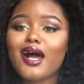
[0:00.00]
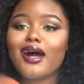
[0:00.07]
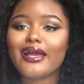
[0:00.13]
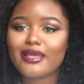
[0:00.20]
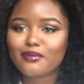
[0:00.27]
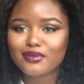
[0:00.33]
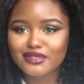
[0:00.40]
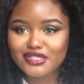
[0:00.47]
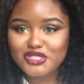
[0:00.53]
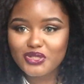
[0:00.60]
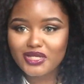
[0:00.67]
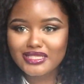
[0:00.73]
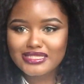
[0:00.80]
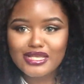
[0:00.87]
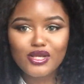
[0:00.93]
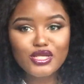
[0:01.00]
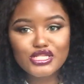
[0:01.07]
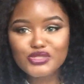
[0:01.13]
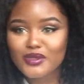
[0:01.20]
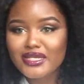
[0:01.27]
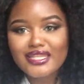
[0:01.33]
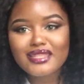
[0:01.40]
I apologise, I
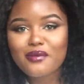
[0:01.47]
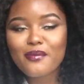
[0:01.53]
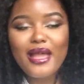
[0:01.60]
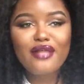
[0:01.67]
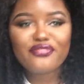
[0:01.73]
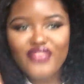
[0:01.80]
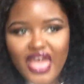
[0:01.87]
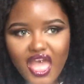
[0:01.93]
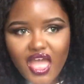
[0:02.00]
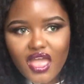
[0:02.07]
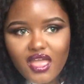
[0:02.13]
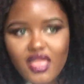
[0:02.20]
can't do anything about that.